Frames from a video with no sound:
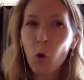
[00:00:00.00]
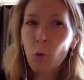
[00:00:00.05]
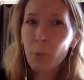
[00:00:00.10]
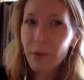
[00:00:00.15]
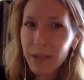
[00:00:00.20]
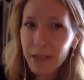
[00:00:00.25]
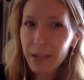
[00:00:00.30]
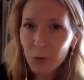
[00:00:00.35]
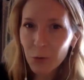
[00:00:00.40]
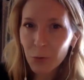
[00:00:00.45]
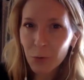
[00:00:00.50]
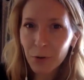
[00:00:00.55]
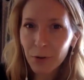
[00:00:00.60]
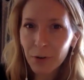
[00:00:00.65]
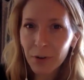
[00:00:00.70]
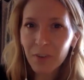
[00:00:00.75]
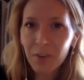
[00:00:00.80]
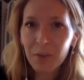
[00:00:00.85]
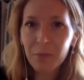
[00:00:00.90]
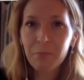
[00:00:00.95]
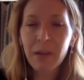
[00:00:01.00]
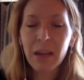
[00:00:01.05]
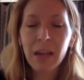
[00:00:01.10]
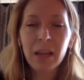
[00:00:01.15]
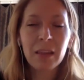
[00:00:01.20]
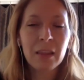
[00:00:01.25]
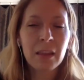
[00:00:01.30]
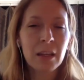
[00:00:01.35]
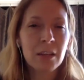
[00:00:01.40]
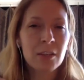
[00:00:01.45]
opening doors,
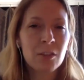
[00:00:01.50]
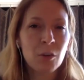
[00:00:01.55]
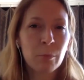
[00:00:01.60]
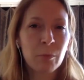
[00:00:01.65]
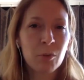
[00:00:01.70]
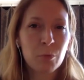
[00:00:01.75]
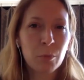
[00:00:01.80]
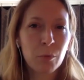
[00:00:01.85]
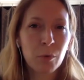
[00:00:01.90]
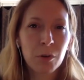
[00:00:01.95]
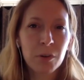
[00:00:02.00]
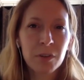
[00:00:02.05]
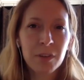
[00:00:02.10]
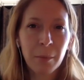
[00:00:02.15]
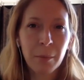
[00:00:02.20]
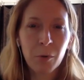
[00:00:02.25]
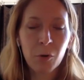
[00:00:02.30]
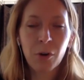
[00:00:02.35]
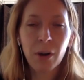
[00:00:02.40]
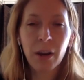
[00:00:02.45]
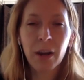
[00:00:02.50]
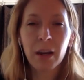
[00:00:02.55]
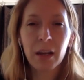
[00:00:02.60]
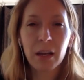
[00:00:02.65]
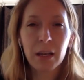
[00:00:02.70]
making things so much more democratic